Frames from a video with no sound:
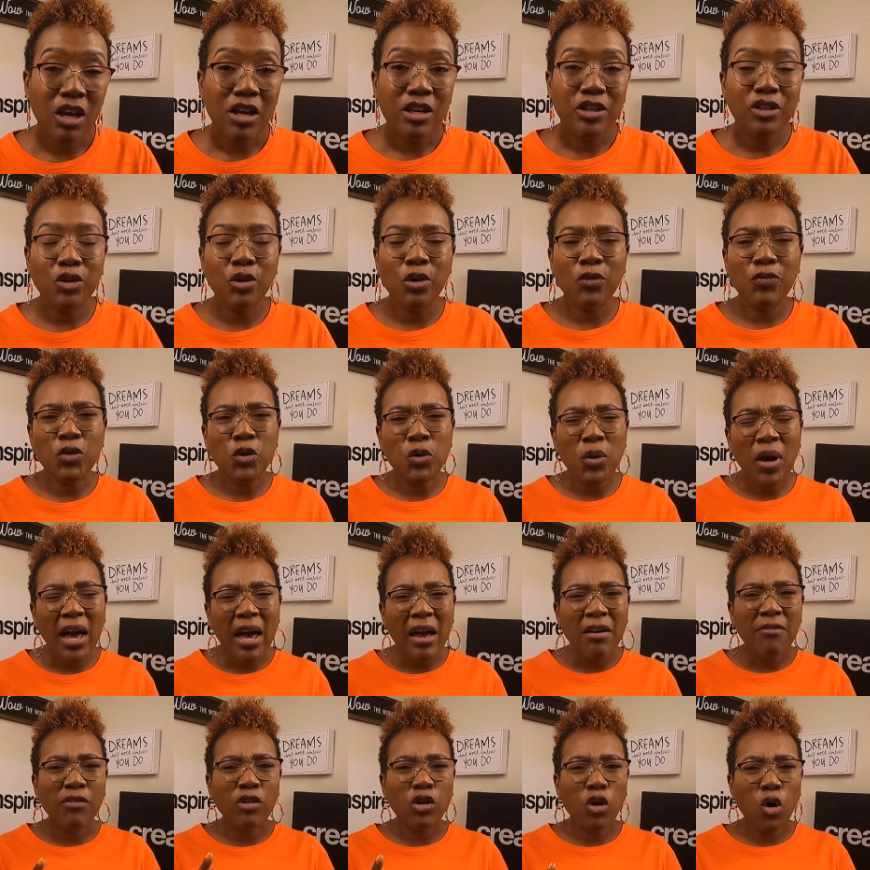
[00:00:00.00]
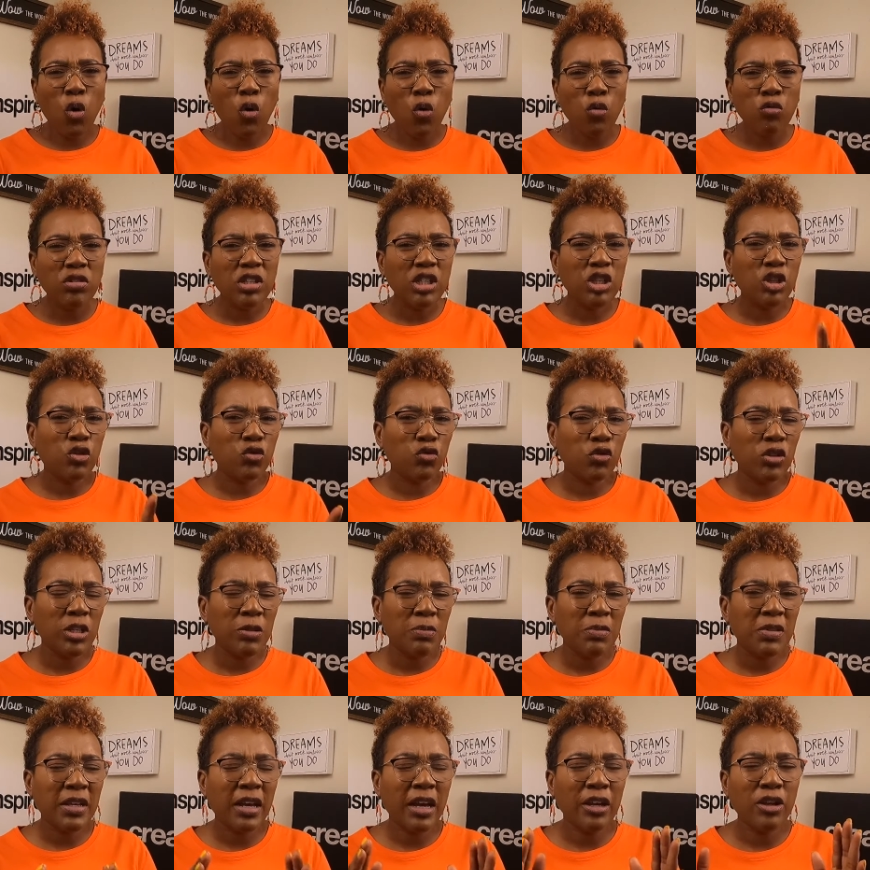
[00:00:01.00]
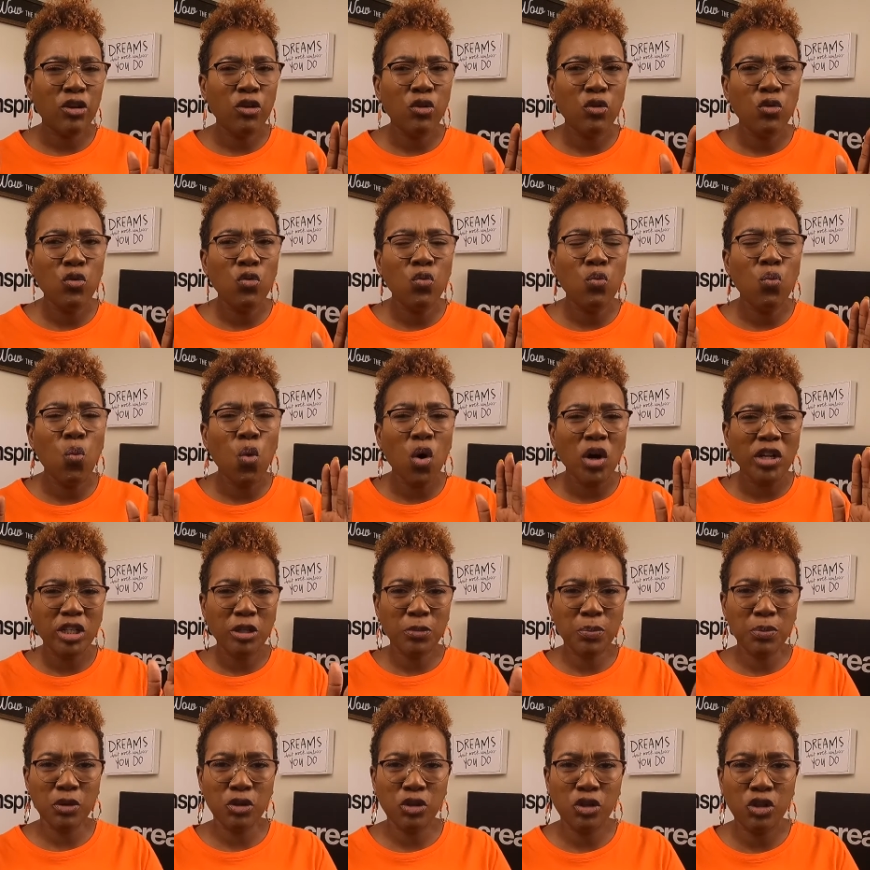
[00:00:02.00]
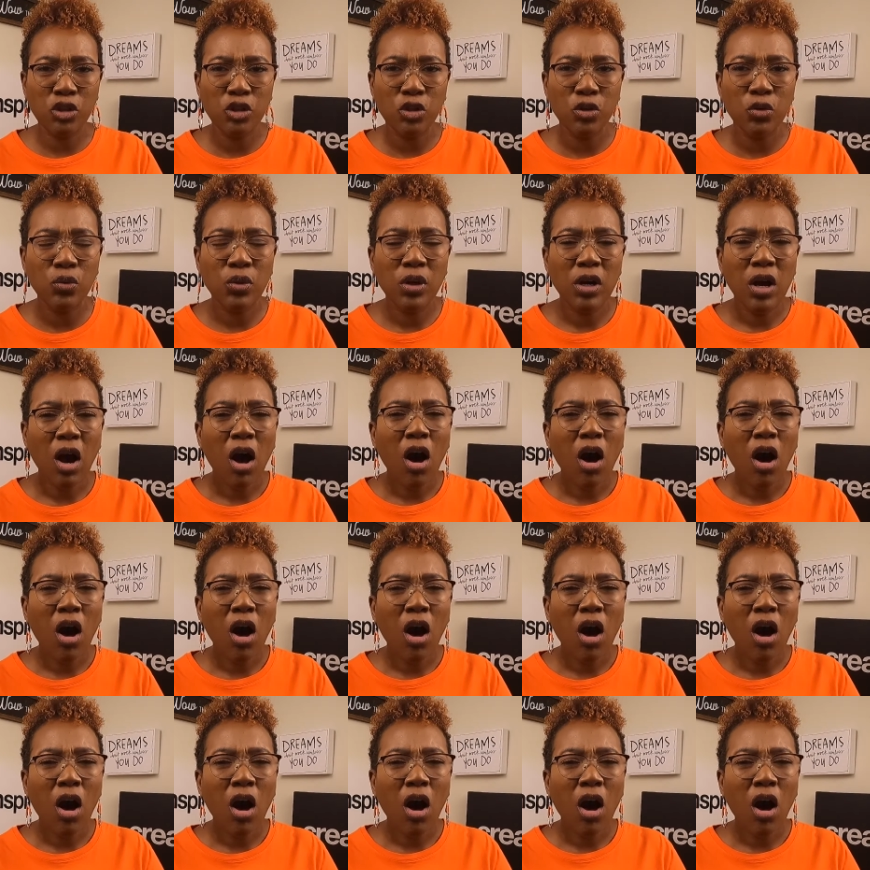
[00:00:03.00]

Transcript: So if you have goals and dreams that you want to pursue,